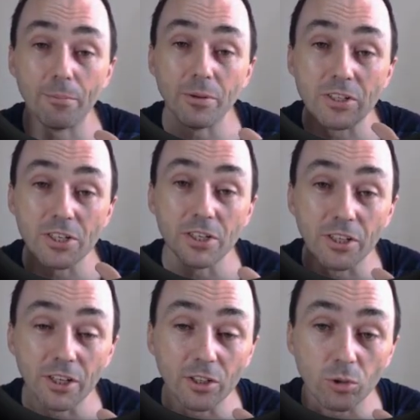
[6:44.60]

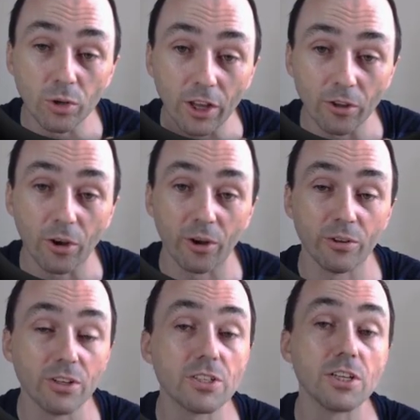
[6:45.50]
BCDE together.
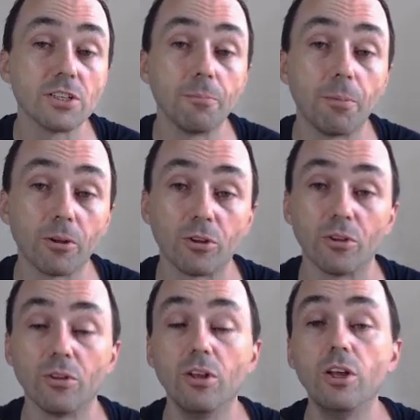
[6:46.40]
This is important.
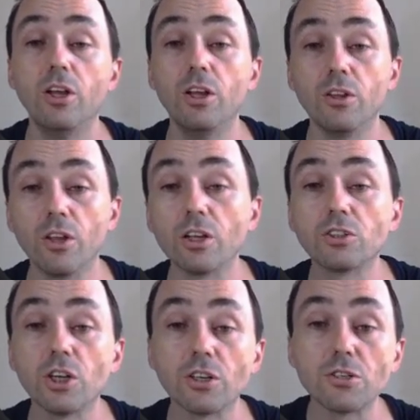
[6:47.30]
Not
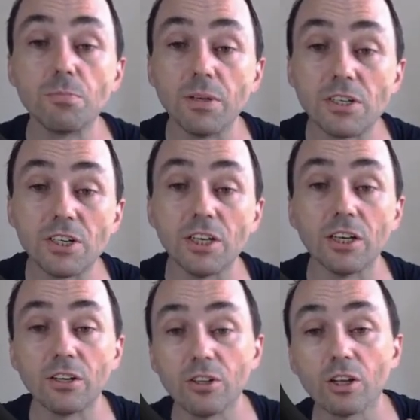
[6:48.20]
just BC,
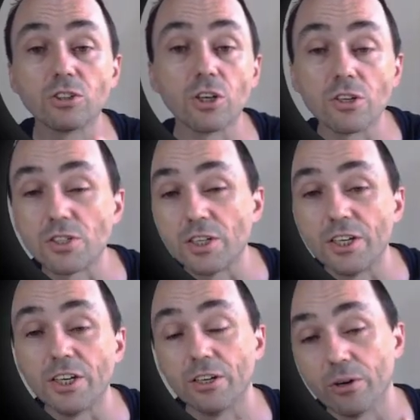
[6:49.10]
not just
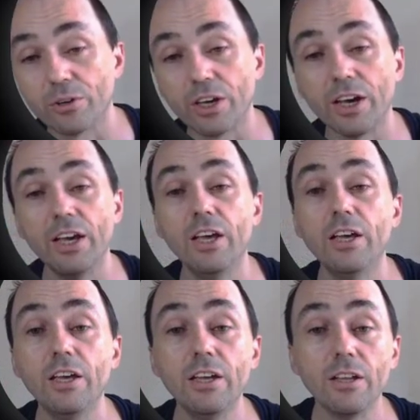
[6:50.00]
DE, okay?
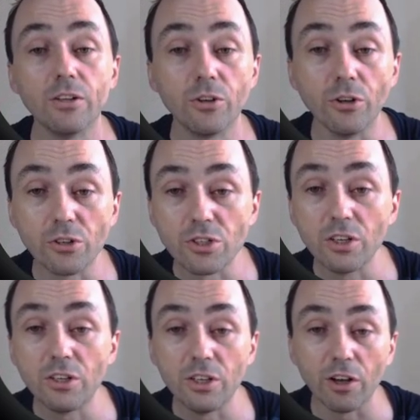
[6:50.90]
The
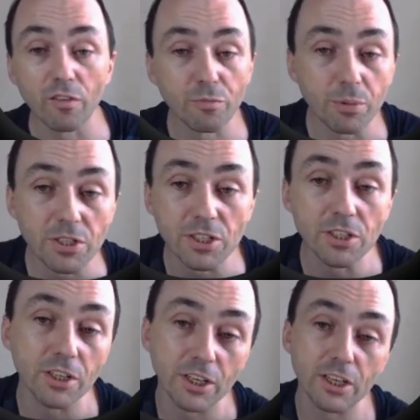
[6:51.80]
utility of
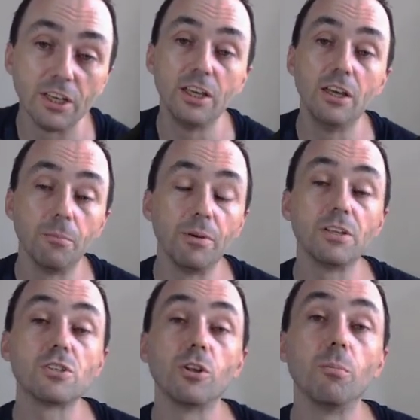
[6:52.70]
BCDE
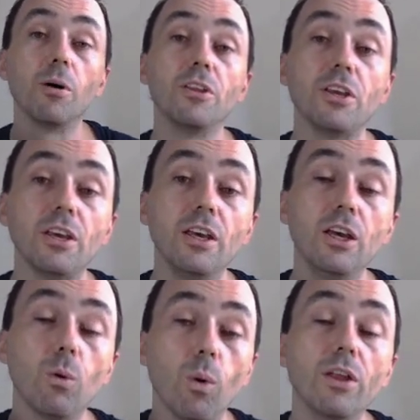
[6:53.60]
means the money
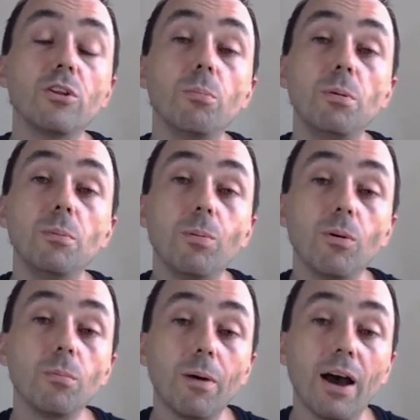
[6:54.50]
when the
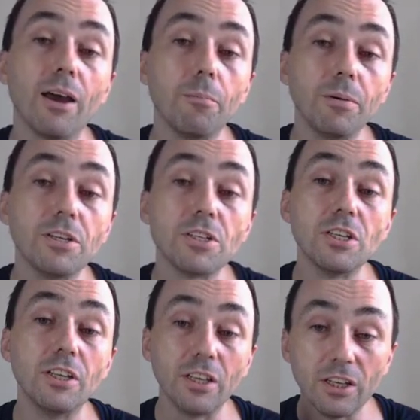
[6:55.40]
people buy
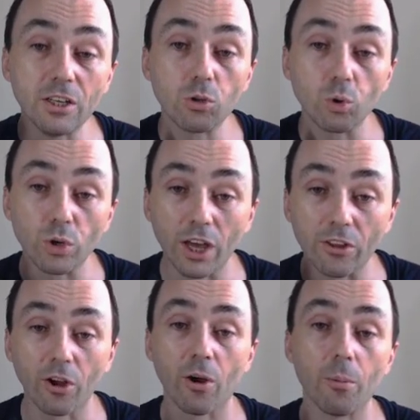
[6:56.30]
BCDE
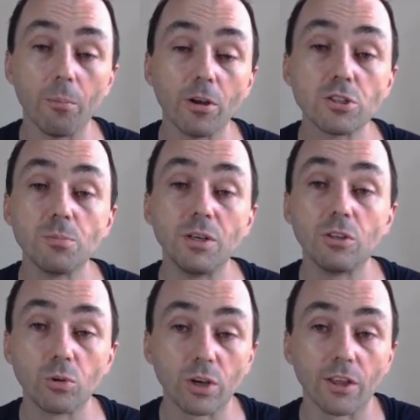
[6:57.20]
together, must be
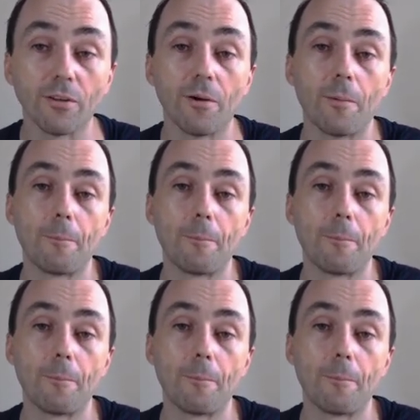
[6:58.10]
together.